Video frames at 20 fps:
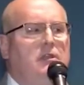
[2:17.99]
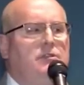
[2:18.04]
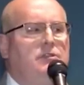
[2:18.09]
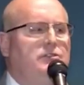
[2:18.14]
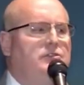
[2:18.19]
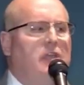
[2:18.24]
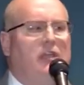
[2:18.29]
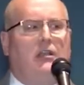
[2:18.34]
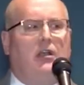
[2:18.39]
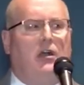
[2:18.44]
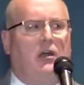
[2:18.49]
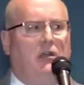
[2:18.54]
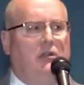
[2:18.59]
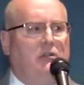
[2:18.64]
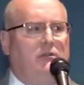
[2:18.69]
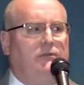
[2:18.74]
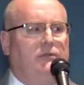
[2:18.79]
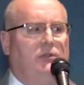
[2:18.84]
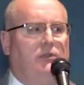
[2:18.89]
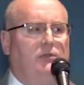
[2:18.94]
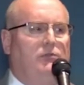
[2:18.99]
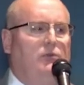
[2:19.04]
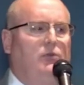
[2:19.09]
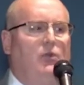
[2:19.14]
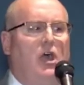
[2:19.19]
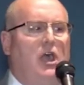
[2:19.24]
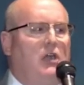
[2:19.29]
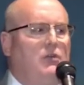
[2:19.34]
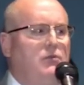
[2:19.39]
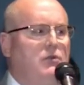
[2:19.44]
just like all of the
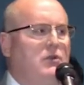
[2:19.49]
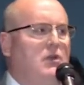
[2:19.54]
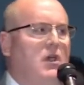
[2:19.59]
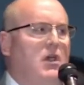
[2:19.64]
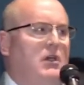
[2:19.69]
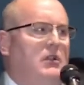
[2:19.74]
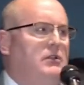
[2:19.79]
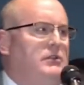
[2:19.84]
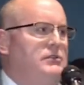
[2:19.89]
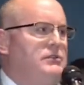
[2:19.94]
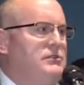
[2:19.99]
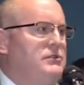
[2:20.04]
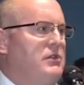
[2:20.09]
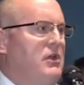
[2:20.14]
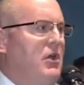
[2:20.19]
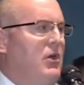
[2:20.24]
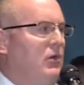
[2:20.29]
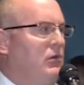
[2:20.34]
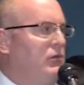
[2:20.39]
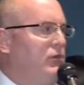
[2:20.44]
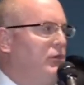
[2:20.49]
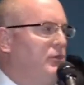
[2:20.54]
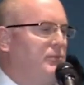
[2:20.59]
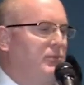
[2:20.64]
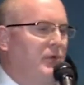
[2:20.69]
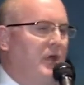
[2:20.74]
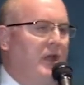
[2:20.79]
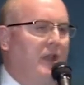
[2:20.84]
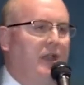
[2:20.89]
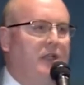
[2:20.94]
Rockwell Collins WholeEarth
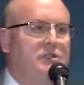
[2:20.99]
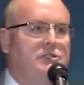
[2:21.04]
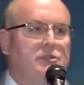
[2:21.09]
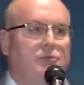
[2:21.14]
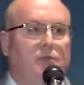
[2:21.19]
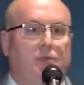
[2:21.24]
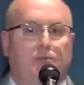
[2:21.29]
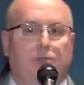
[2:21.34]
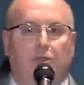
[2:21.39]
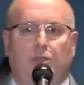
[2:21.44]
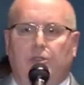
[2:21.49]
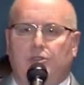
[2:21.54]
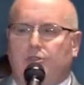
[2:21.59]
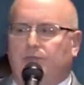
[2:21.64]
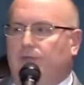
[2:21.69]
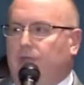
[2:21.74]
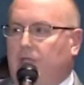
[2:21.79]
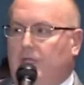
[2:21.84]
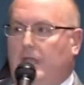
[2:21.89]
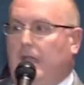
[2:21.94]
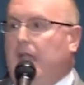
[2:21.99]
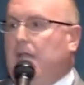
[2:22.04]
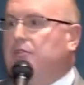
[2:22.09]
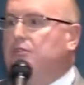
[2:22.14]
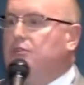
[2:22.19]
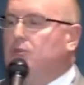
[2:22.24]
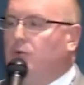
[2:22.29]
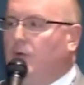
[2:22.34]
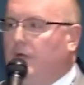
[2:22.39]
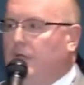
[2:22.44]
products that we produced for the last
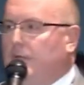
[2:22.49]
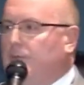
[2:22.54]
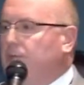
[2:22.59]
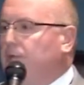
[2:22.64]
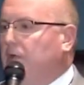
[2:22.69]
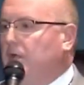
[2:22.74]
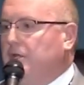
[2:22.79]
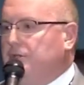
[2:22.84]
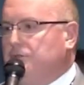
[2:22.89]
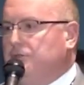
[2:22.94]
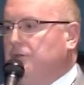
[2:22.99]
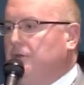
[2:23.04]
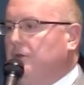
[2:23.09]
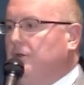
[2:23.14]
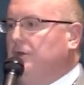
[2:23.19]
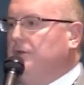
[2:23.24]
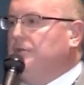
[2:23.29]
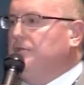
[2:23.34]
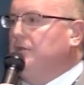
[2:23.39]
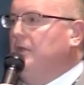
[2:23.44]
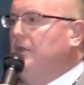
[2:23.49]
20 plus years.